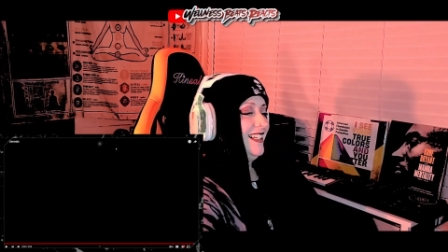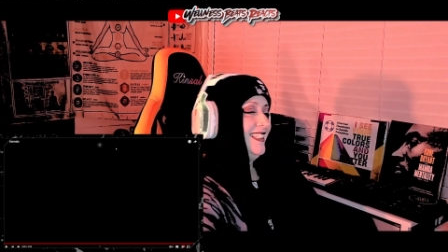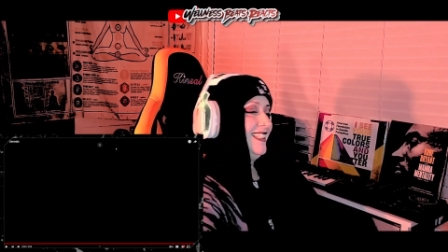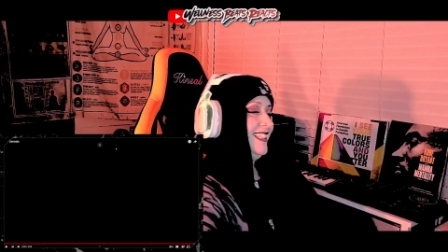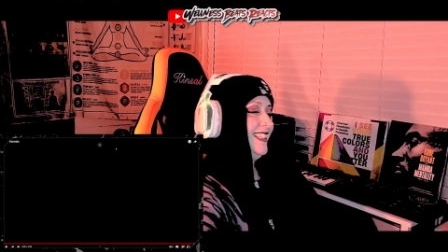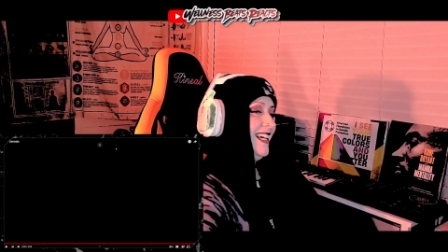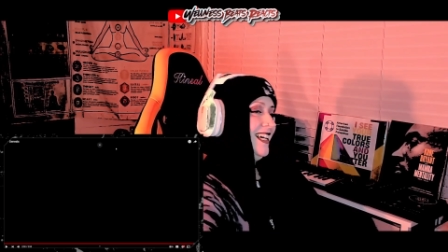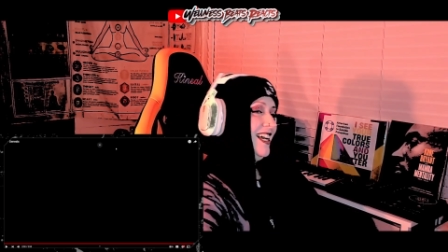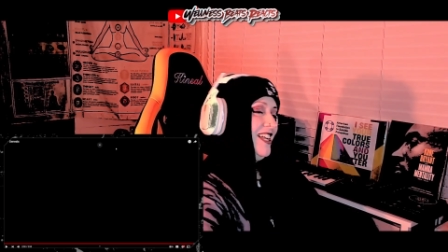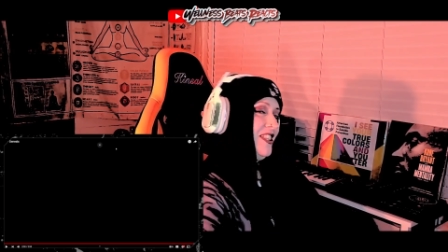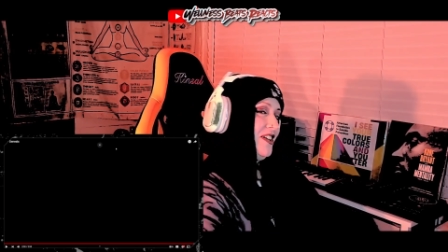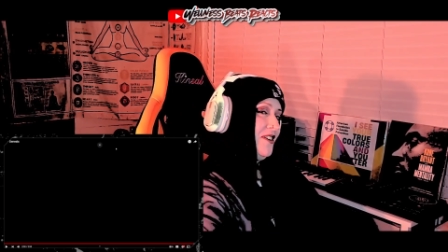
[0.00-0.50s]
I
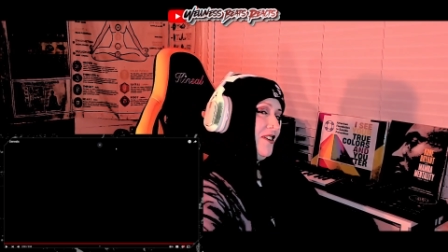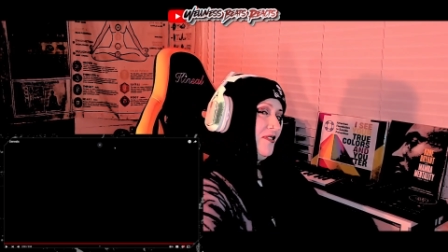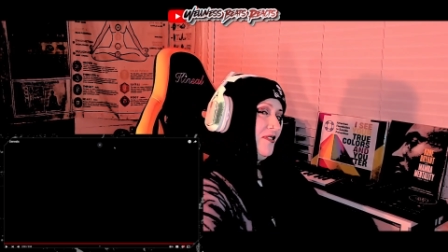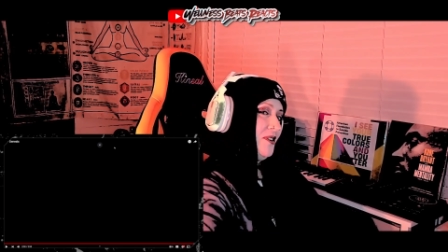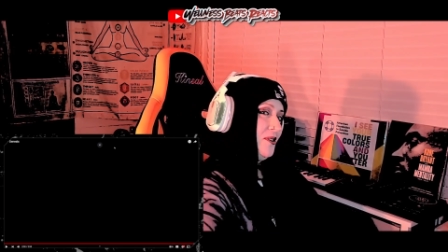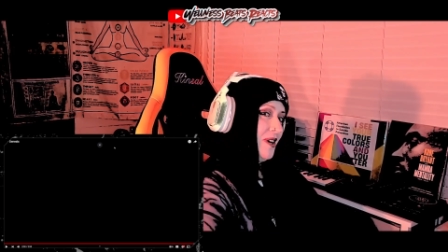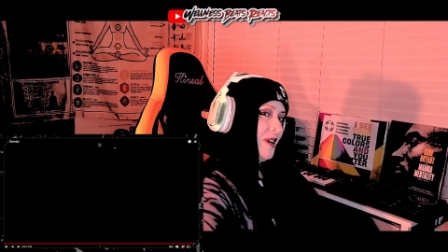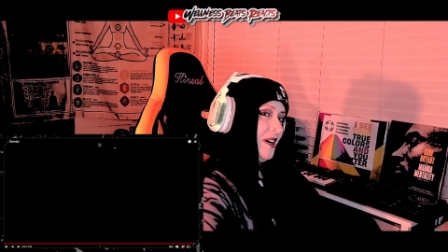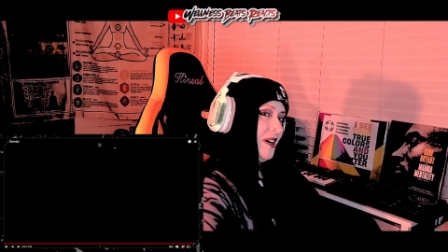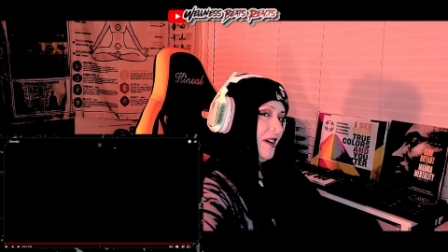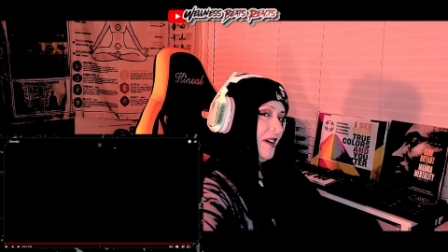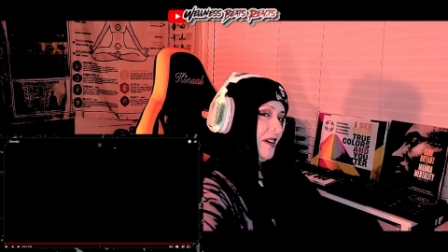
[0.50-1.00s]
love you
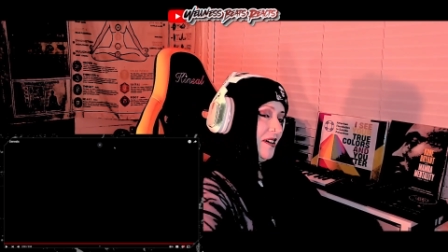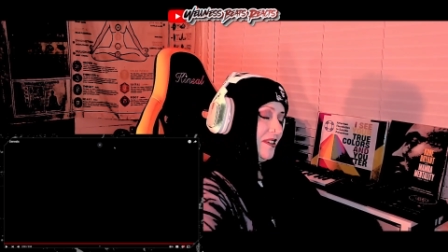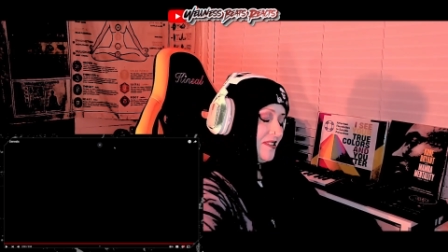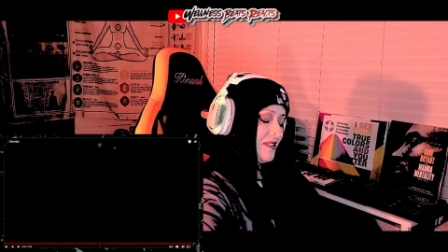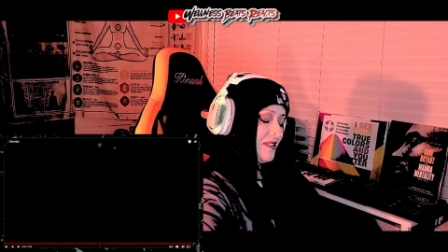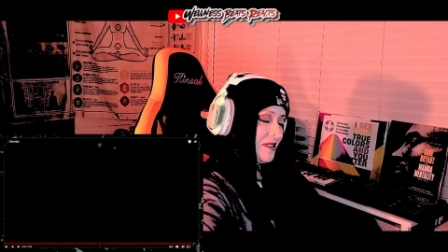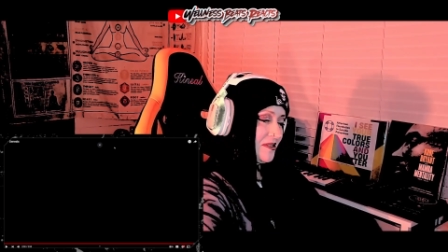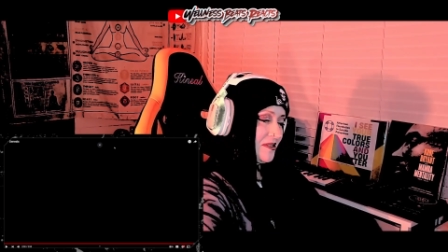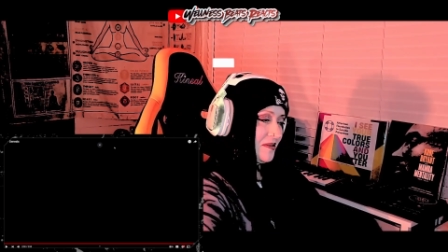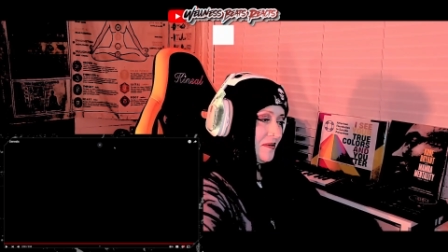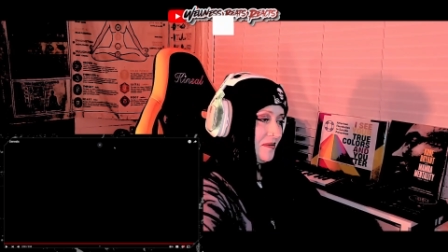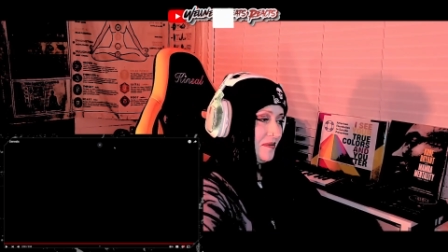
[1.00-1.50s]
guys.
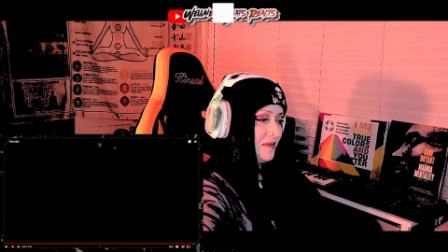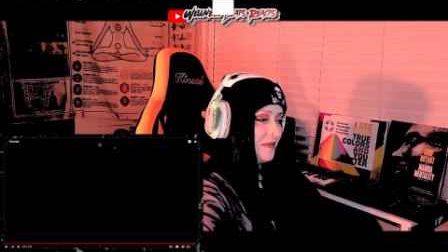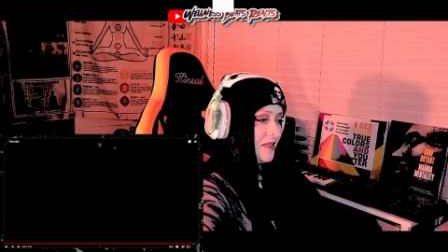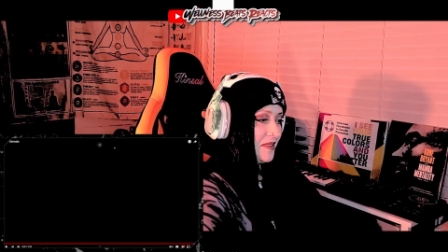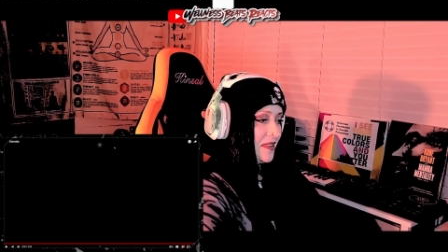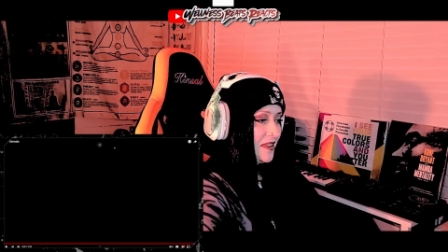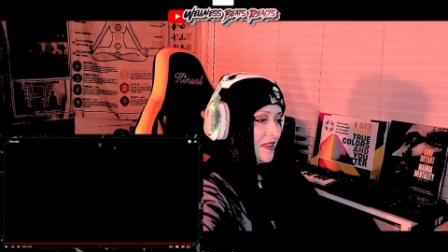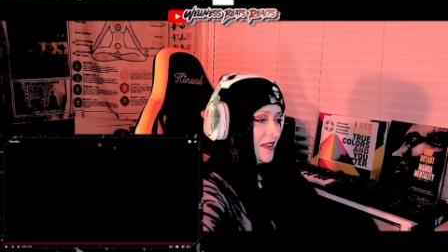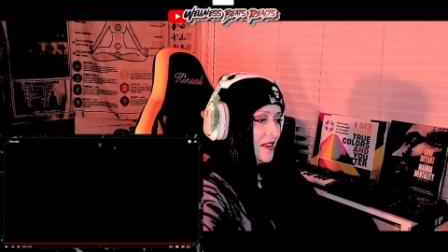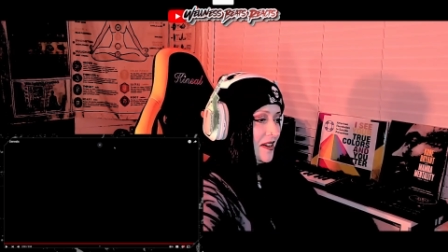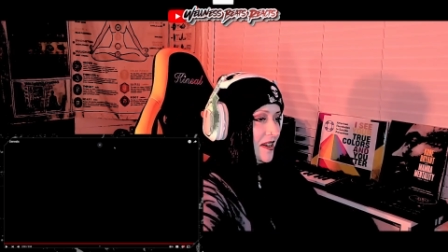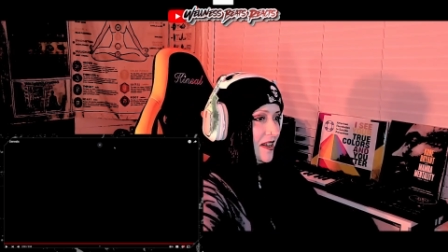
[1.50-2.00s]

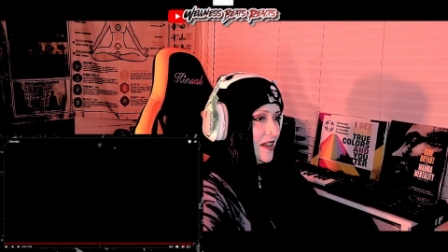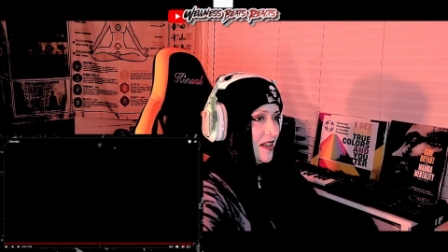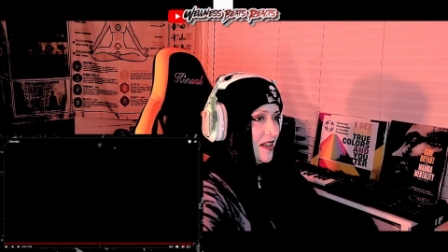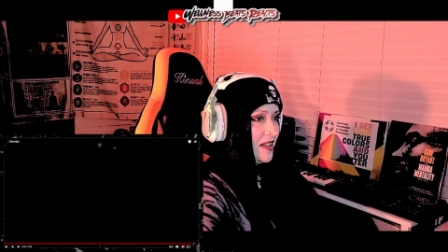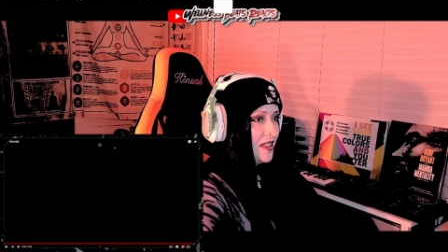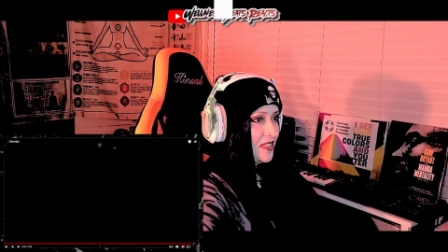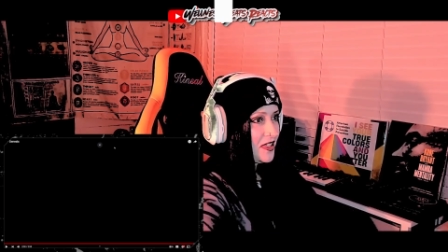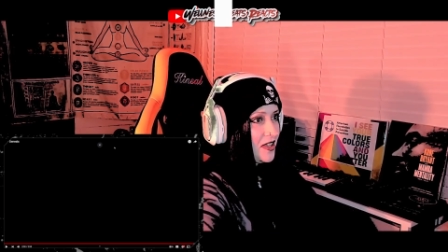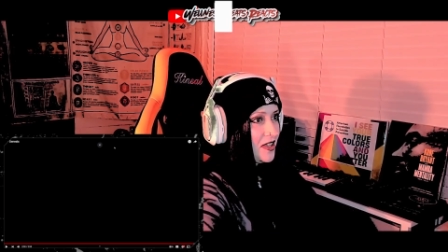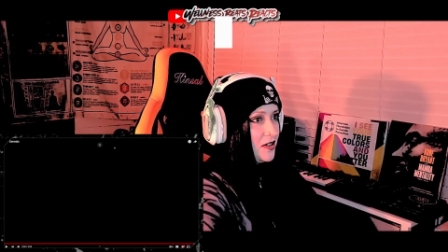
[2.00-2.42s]
Thank